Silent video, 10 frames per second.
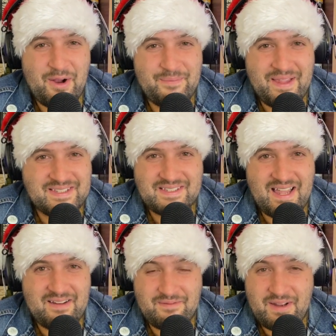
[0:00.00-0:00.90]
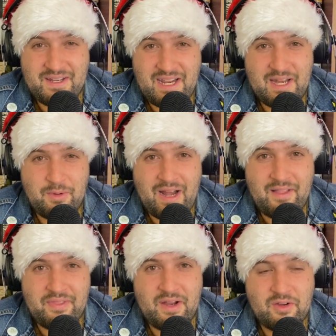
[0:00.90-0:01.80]
I hope that's not offending
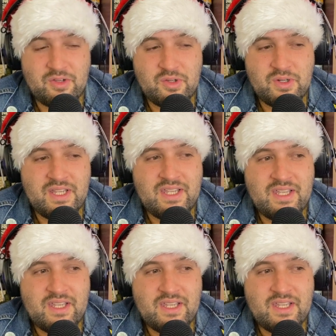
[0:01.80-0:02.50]
anyone out there who